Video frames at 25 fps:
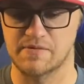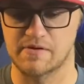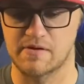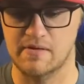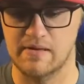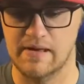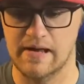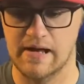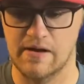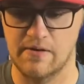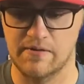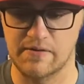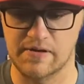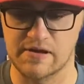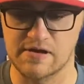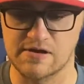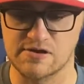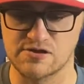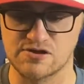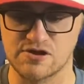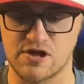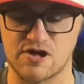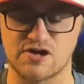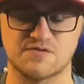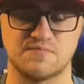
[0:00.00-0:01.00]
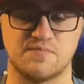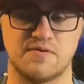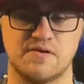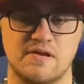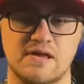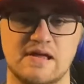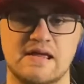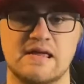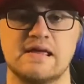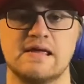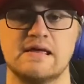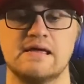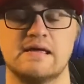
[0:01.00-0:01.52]
McLeod, and Josh
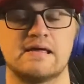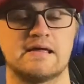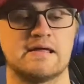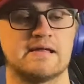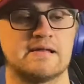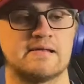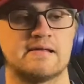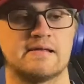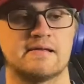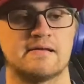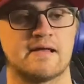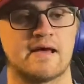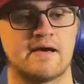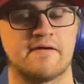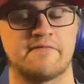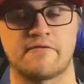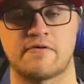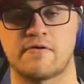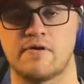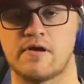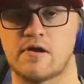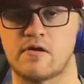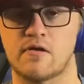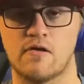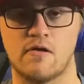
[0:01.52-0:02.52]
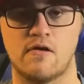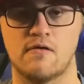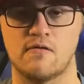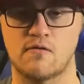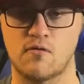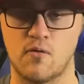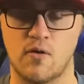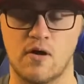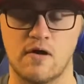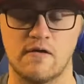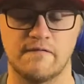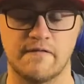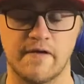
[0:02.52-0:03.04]
Bilicki. He didn't have a great
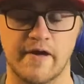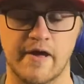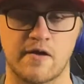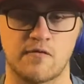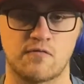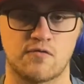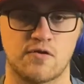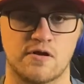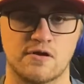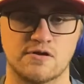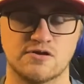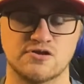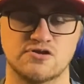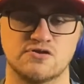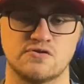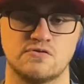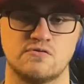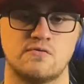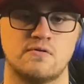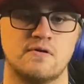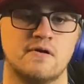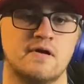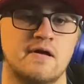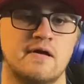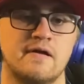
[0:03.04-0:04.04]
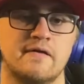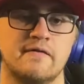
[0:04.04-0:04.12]
qualifying run, so